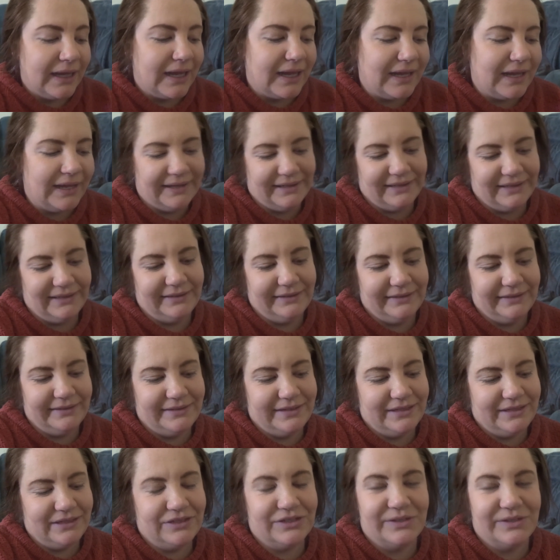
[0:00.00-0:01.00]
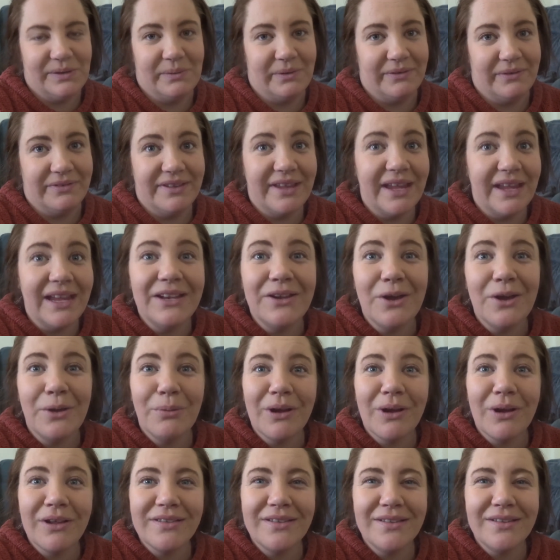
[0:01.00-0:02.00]
and she would have seen her
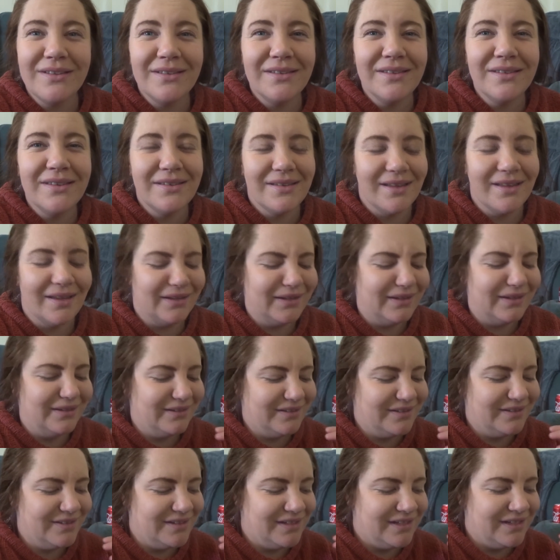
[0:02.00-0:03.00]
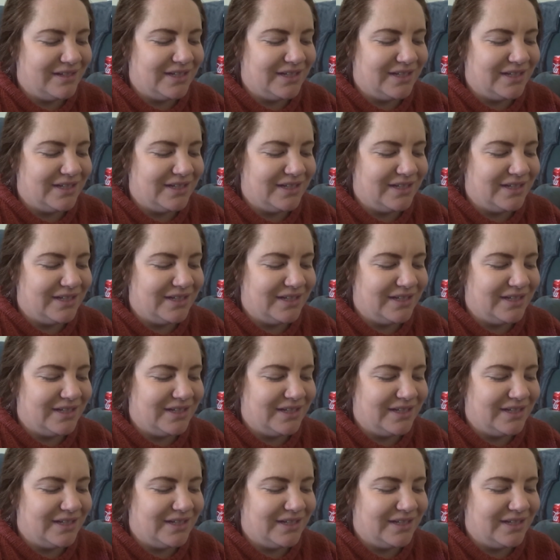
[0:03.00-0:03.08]
presents and